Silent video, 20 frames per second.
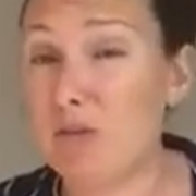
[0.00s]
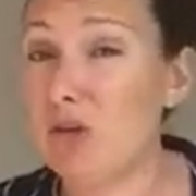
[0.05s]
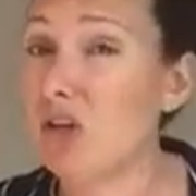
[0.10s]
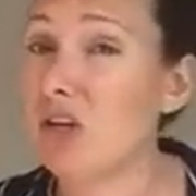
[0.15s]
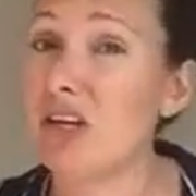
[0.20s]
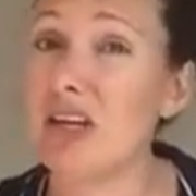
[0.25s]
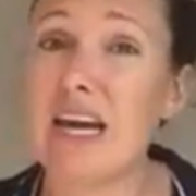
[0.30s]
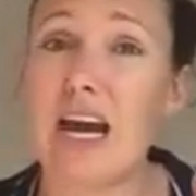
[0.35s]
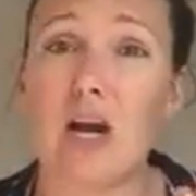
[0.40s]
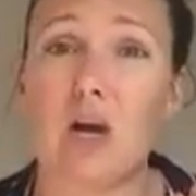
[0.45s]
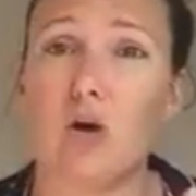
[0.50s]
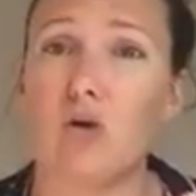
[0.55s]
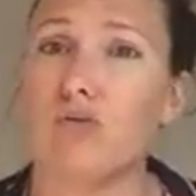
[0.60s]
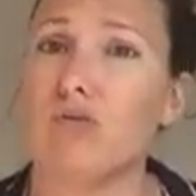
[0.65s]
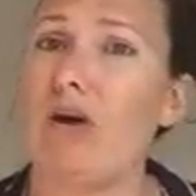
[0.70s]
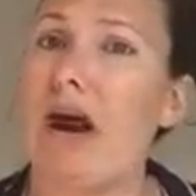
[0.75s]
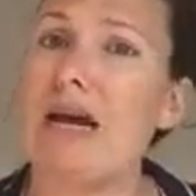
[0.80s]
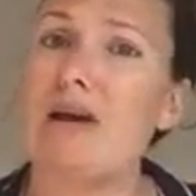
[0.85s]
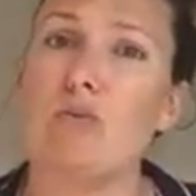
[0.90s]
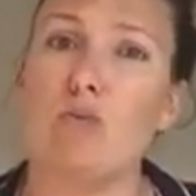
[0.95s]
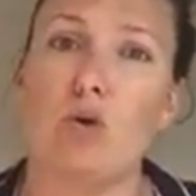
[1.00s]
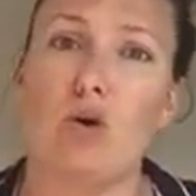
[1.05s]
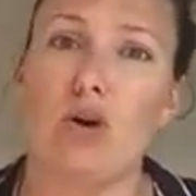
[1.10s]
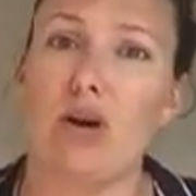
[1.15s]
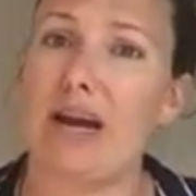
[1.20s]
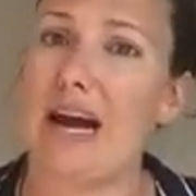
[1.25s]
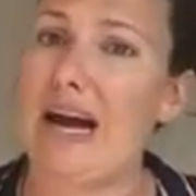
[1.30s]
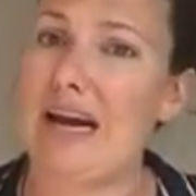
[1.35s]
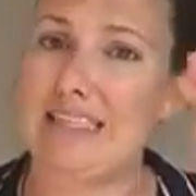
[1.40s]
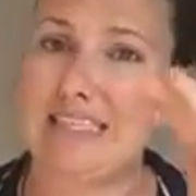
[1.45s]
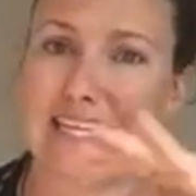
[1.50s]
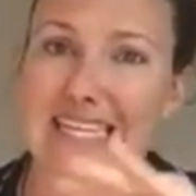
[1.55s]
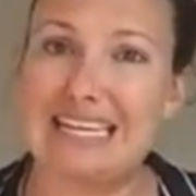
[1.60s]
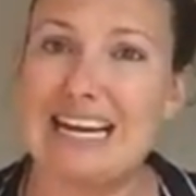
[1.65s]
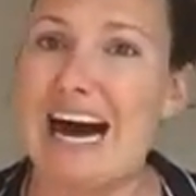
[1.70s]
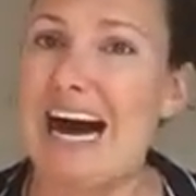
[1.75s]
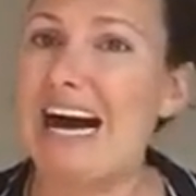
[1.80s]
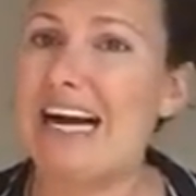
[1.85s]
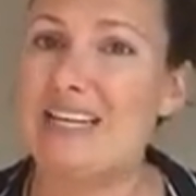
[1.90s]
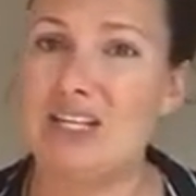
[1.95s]
You can get great workouts in
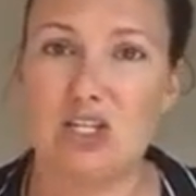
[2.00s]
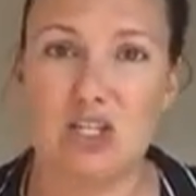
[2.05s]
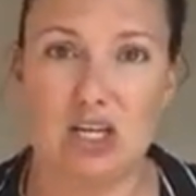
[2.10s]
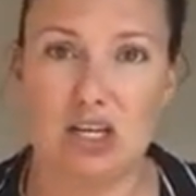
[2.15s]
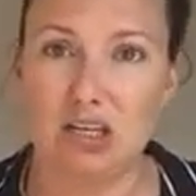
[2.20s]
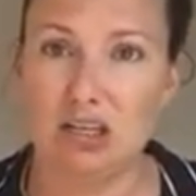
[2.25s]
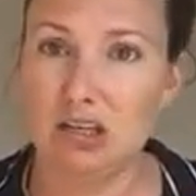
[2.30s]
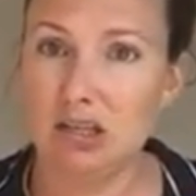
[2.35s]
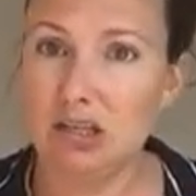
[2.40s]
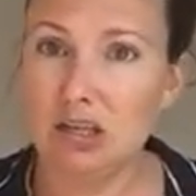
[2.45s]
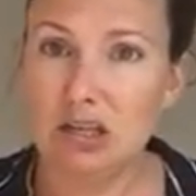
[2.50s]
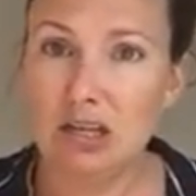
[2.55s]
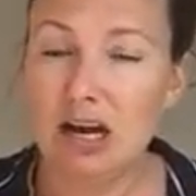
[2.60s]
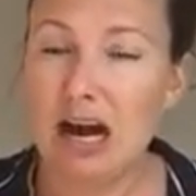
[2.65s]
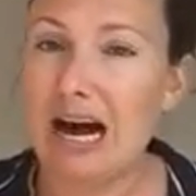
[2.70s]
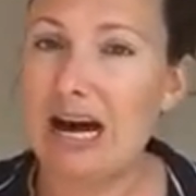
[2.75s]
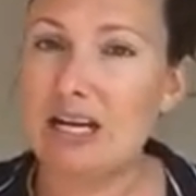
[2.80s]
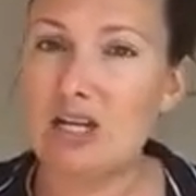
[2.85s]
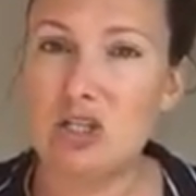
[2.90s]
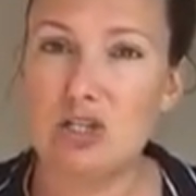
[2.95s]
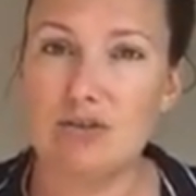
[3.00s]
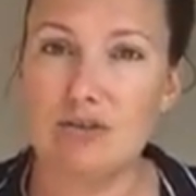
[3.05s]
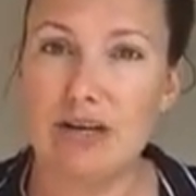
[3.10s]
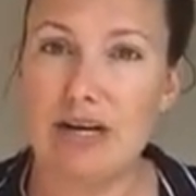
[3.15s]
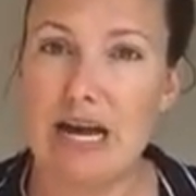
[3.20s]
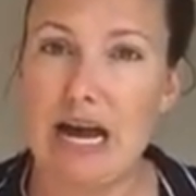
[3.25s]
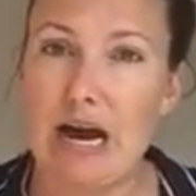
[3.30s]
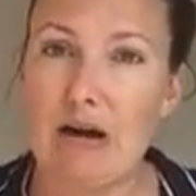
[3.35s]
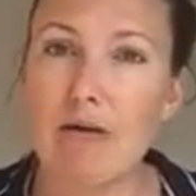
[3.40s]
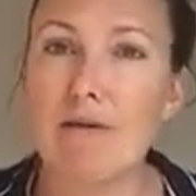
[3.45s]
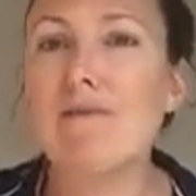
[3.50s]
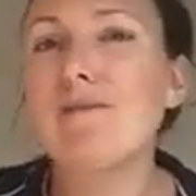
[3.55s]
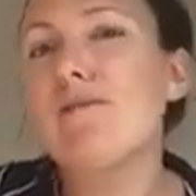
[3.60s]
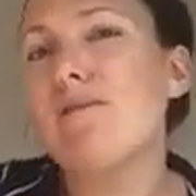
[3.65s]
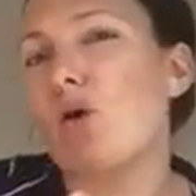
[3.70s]
under an hour.